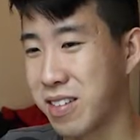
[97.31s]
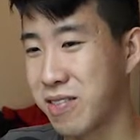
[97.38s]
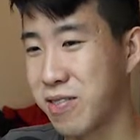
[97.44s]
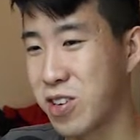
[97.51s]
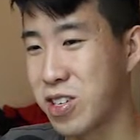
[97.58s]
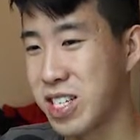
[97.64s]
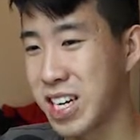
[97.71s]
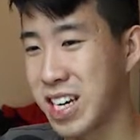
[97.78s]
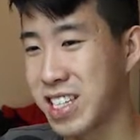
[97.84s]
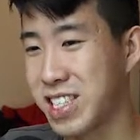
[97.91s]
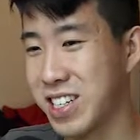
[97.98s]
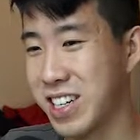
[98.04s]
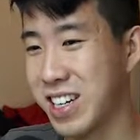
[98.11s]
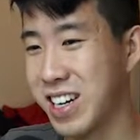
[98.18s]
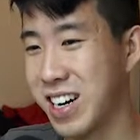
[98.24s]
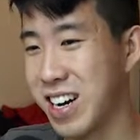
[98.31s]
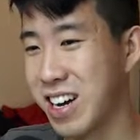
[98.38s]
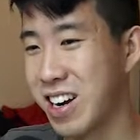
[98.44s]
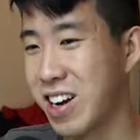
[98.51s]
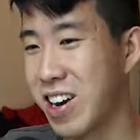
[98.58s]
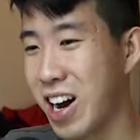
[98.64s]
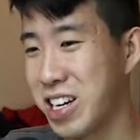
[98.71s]
First answer,
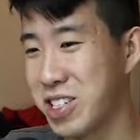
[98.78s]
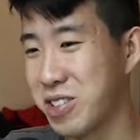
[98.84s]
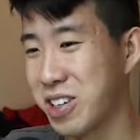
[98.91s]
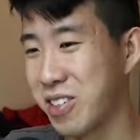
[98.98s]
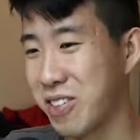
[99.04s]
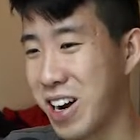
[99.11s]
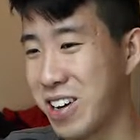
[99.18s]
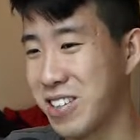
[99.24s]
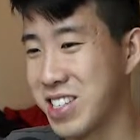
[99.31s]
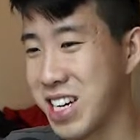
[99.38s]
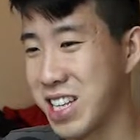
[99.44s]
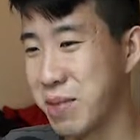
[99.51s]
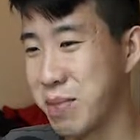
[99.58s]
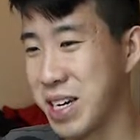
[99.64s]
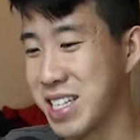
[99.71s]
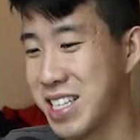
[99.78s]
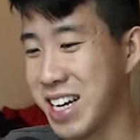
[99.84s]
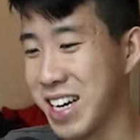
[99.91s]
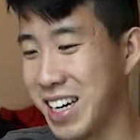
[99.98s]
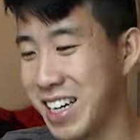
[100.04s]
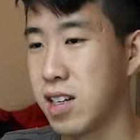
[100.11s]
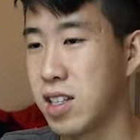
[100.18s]
not doing rounds at the
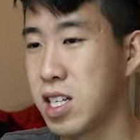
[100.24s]
bedside.